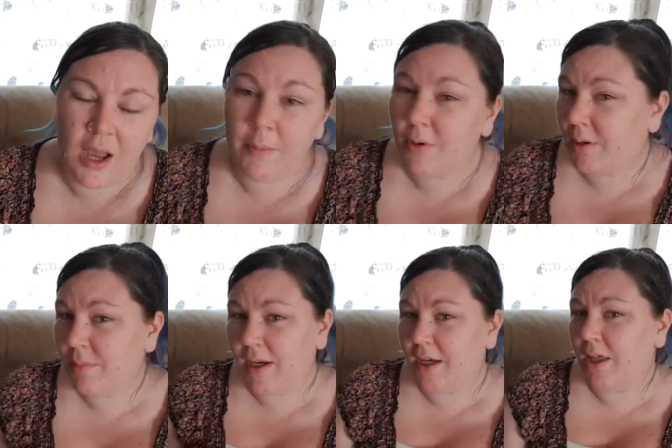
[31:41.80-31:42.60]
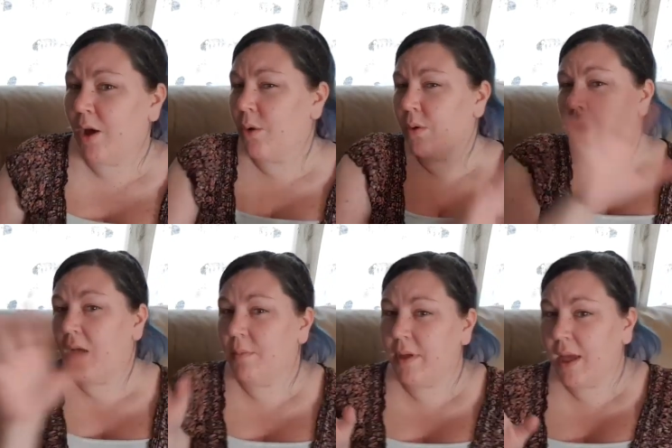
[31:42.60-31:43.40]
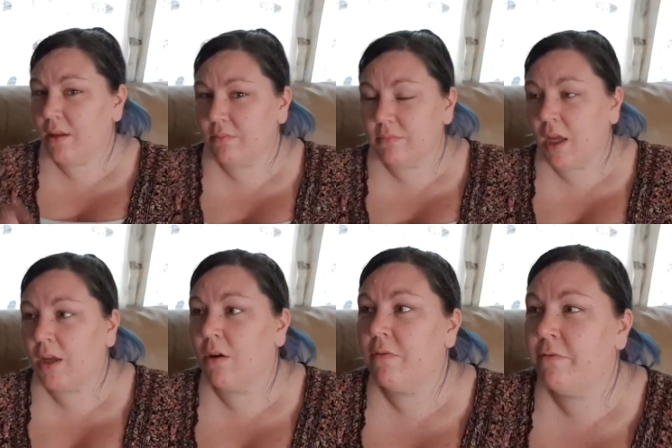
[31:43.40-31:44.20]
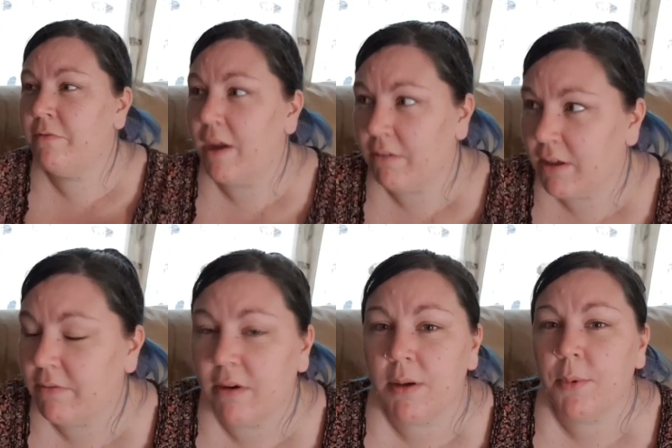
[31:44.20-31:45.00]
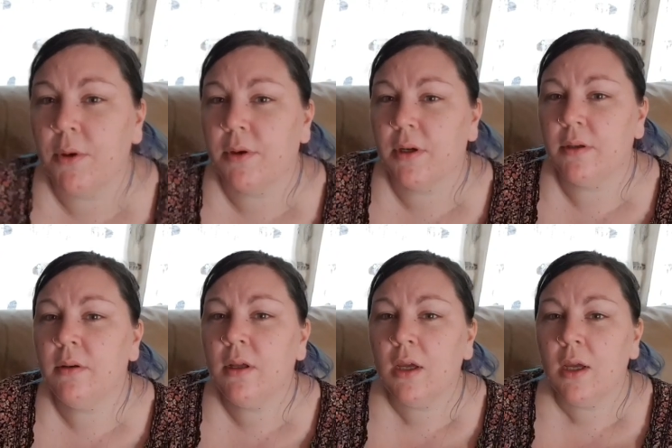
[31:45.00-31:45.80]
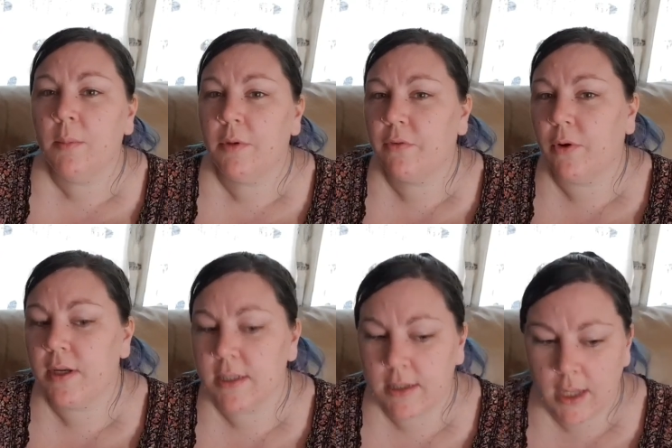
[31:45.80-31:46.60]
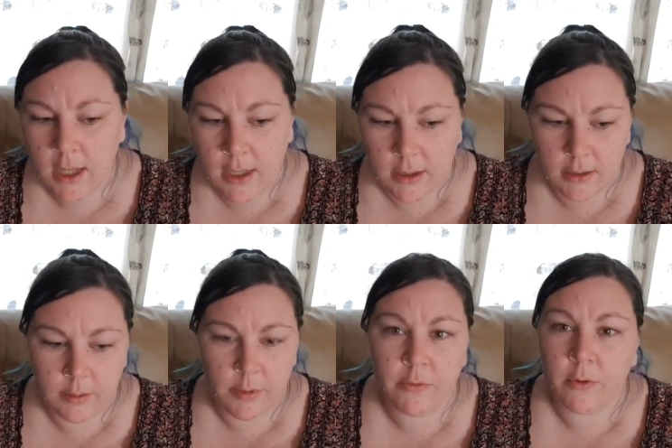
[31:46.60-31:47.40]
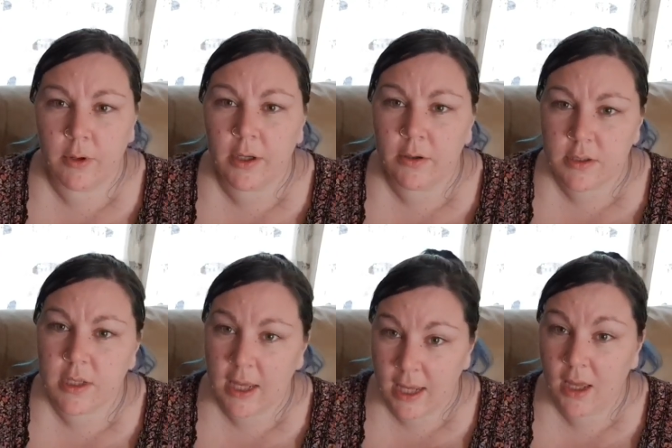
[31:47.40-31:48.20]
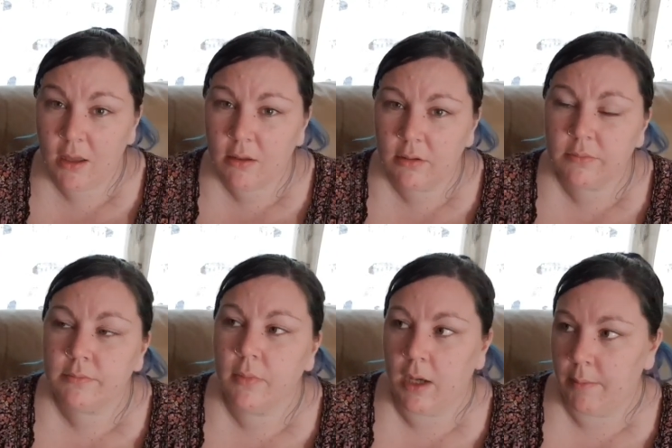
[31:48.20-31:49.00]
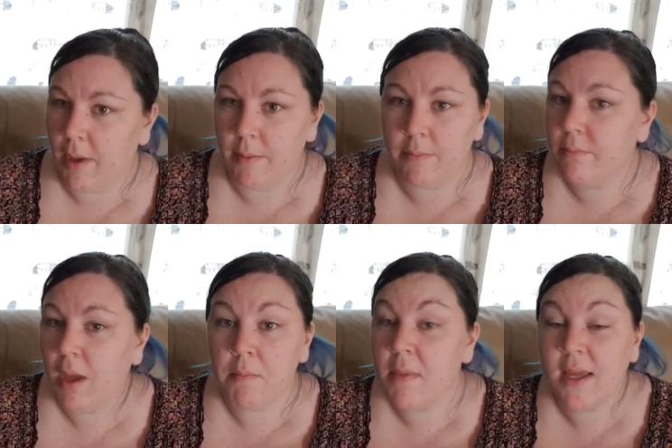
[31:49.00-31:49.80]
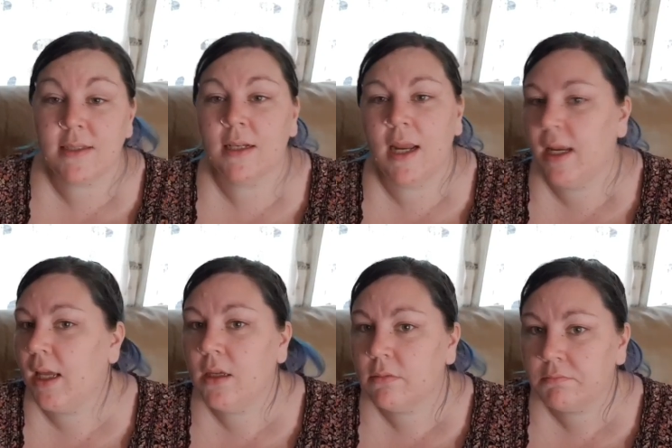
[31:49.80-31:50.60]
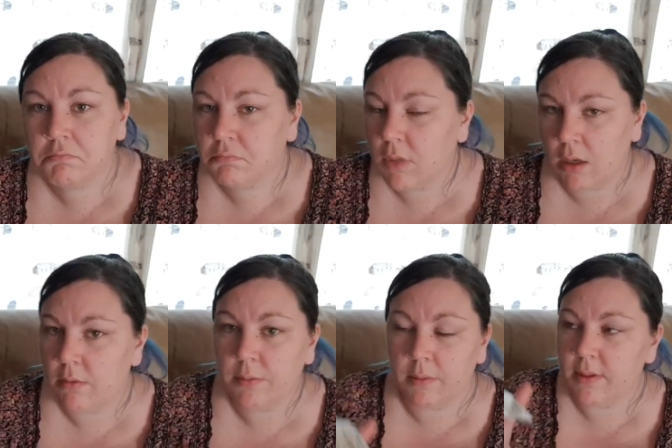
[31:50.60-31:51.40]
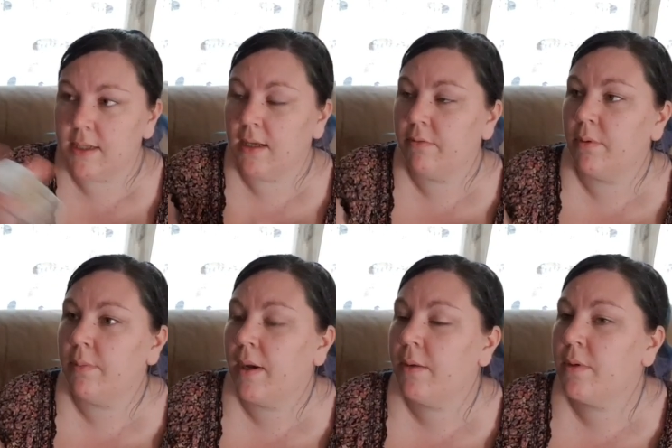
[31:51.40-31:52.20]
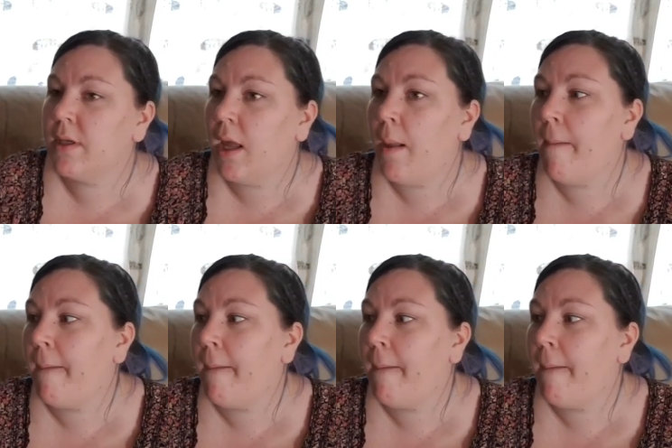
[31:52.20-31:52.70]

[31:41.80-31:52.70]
I'm not completely a whole cup yet. I got very, very broken before I did that, before I got to here. And I met an amazing lady. I will probably tell everyone about it one day.